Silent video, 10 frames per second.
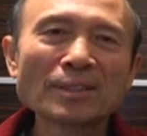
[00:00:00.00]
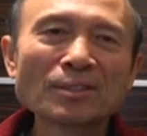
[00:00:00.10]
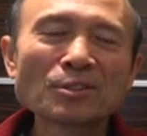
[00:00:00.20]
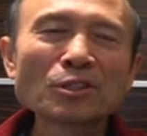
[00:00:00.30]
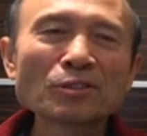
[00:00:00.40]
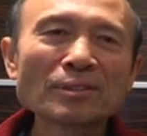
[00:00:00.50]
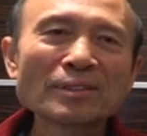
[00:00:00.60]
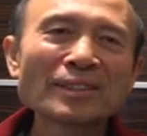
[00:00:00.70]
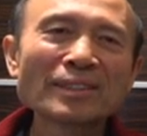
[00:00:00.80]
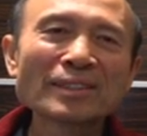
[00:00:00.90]
So
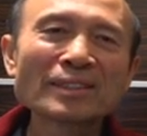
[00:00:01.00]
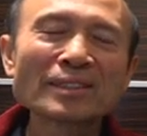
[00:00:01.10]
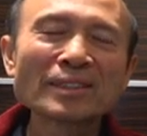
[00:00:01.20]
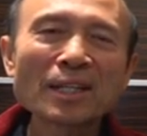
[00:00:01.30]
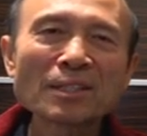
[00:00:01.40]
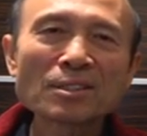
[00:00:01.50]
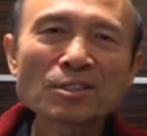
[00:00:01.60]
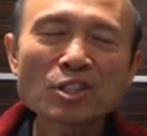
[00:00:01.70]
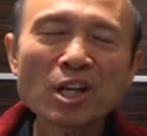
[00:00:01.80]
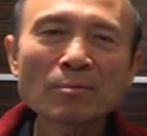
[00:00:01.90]
that is the
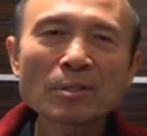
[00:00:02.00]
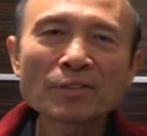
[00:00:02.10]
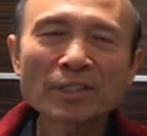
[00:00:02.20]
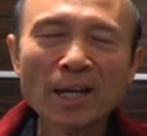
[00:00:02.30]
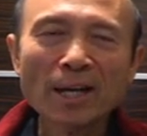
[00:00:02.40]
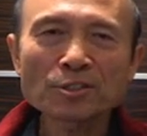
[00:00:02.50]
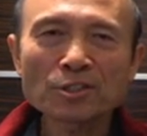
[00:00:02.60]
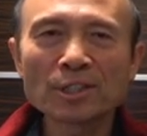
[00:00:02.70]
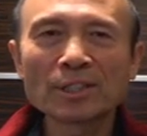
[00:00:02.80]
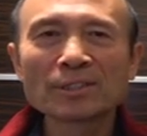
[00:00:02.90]
job of a
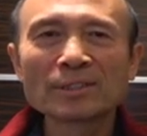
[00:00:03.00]
counselor.